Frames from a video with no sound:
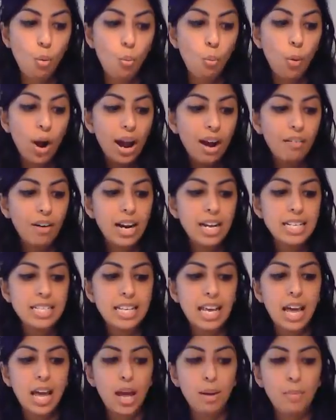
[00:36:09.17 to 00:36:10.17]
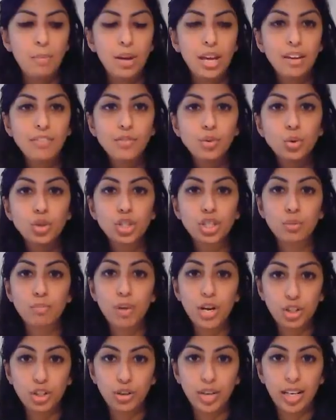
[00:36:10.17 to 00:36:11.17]
Whereas um, if you're just
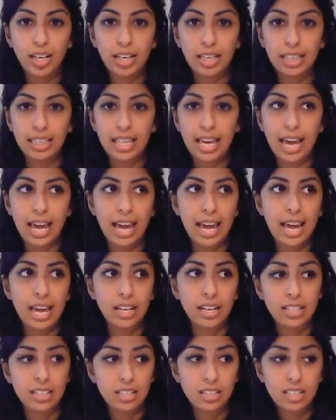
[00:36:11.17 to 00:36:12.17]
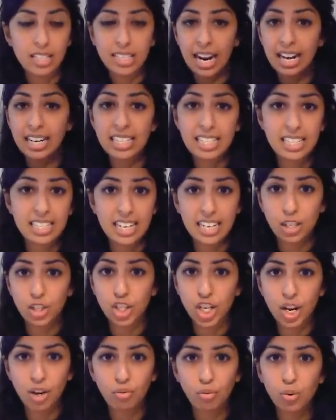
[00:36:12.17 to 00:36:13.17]
measuring their statins in
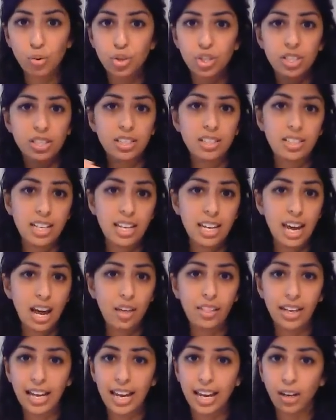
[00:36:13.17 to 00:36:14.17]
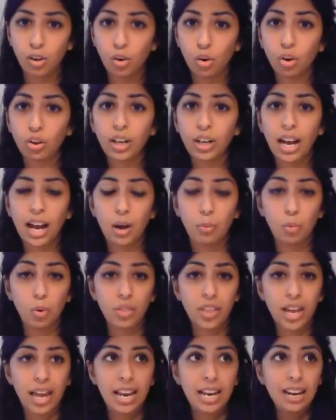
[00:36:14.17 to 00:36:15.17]
general, just to see how they're getting on,
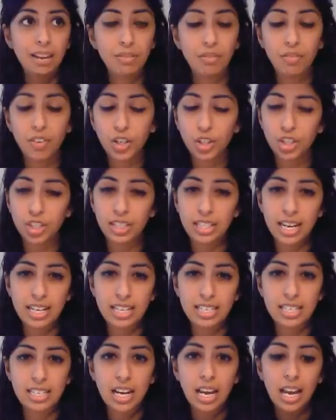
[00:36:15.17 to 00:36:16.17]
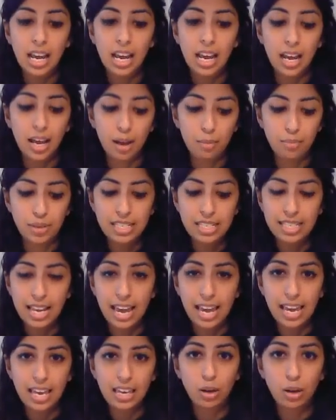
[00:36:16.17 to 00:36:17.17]
what their liver function test um, is
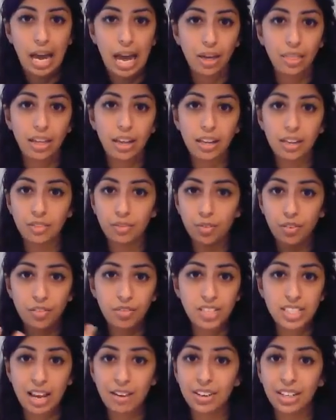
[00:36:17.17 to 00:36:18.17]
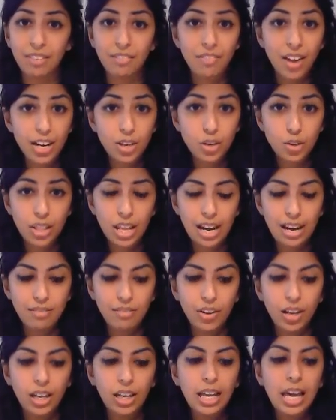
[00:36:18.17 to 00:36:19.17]
saying, how it's having an effect on their
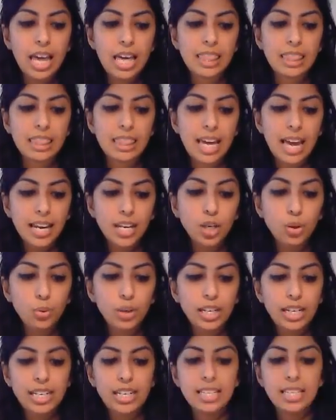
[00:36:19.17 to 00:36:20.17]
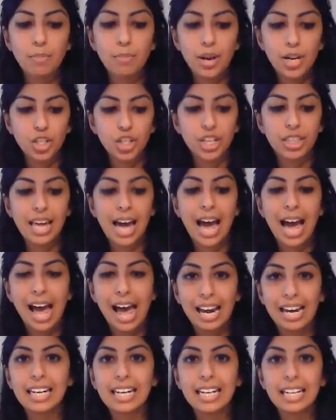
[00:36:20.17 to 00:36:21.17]
liver, then you would need to measure their
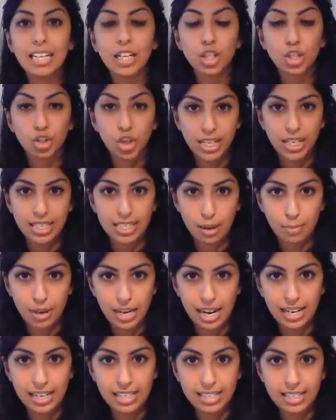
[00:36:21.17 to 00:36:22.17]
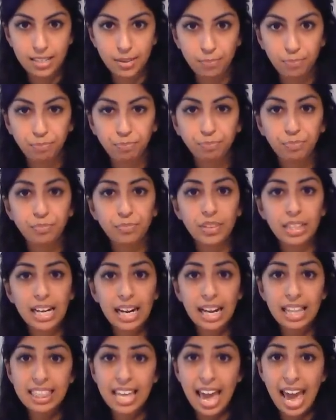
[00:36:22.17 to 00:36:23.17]
alanine transaminase,
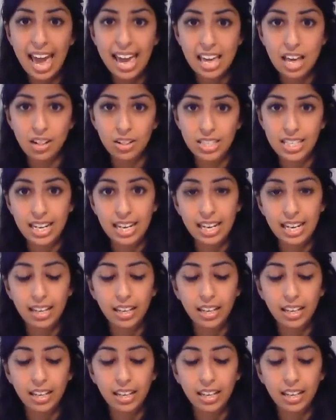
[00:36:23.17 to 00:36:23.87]
their ALT.